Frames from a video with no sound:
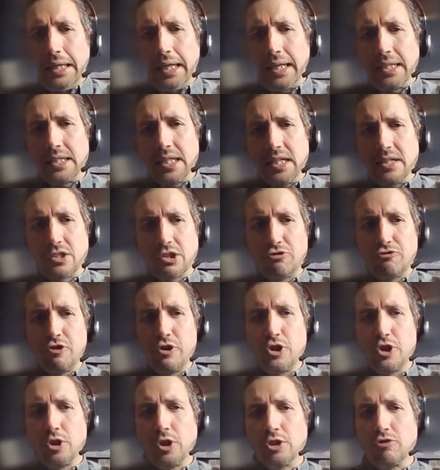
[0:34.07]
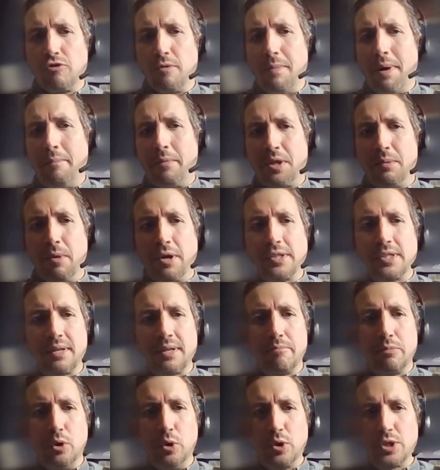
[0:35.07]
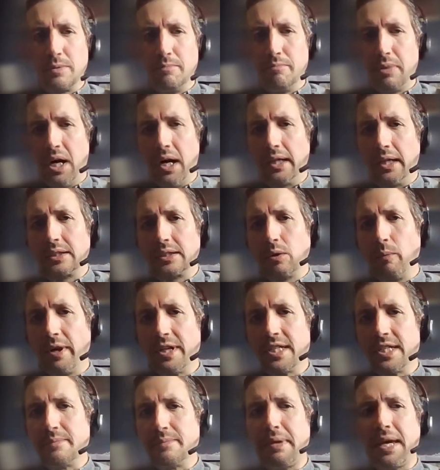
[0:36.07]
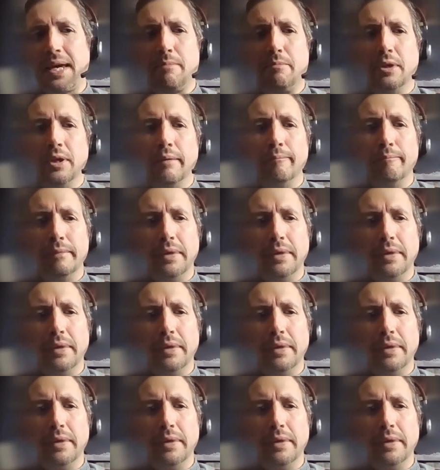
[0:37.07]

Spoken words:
it is crucial to remember the most important part, which is people.